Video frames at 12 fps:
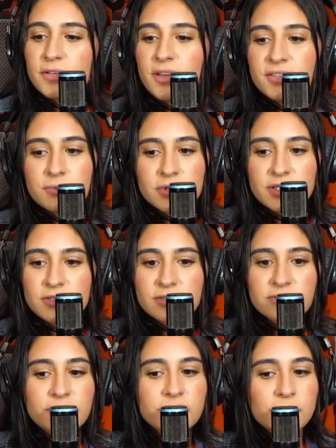if you guys want to
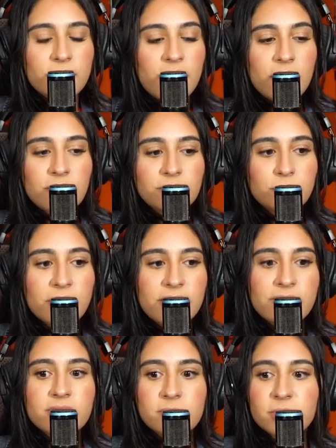just fuck around,
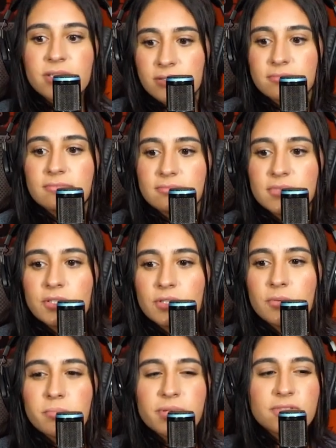whatever, but you
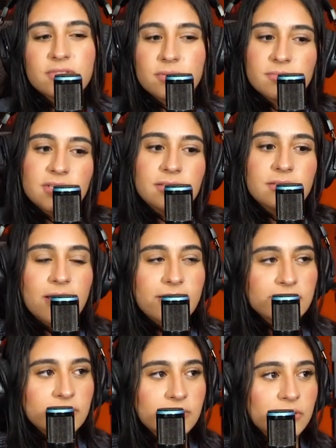know, build something
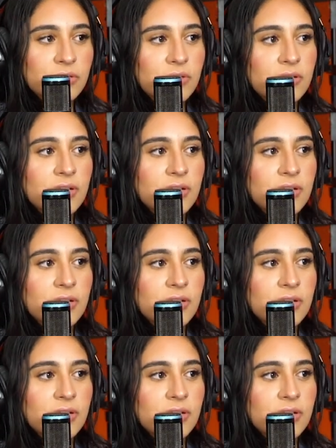nice, a good